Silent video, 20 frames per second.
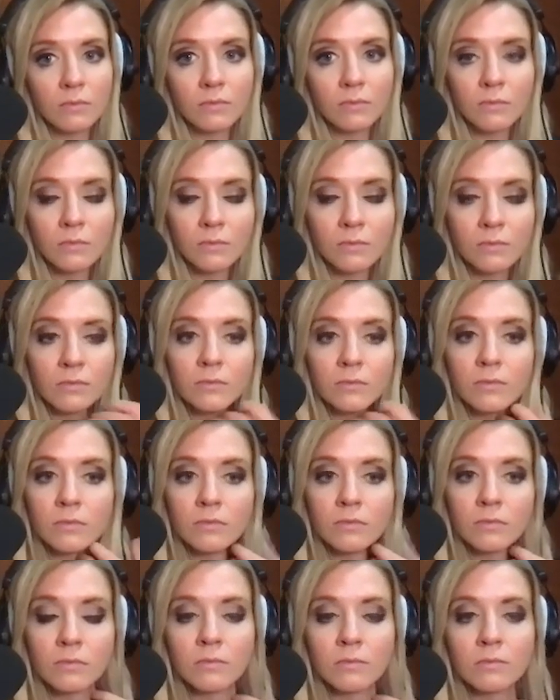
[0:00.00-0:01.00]

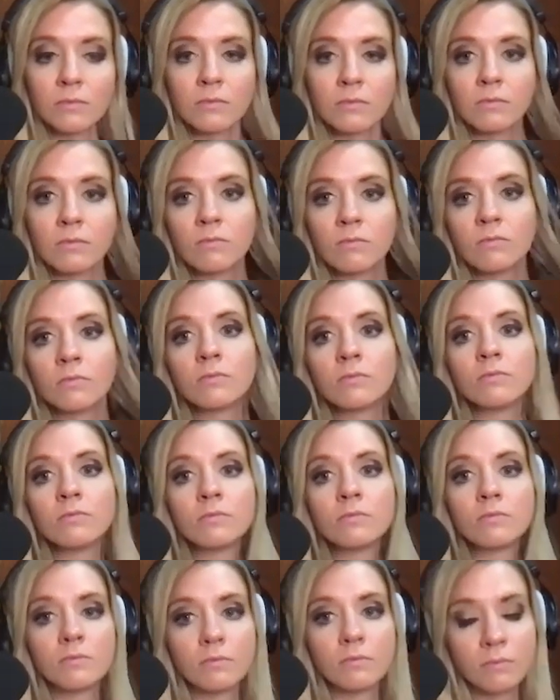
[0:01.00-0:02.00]

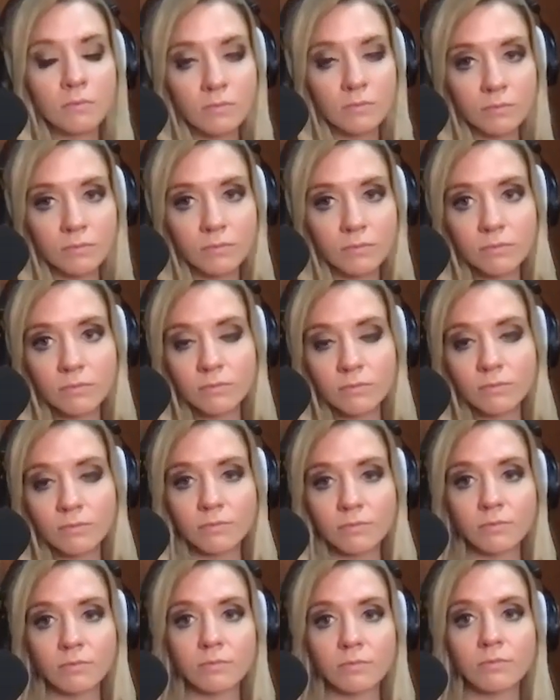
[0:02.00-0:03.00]

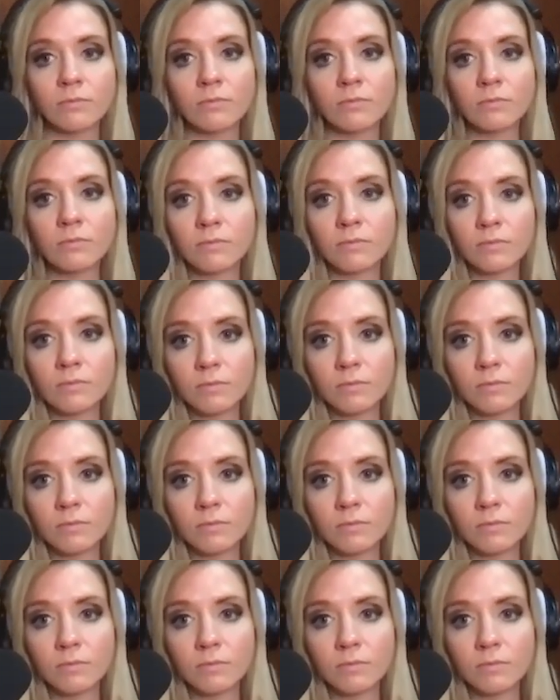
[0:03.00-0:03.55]
No words are spoken by the person on screen.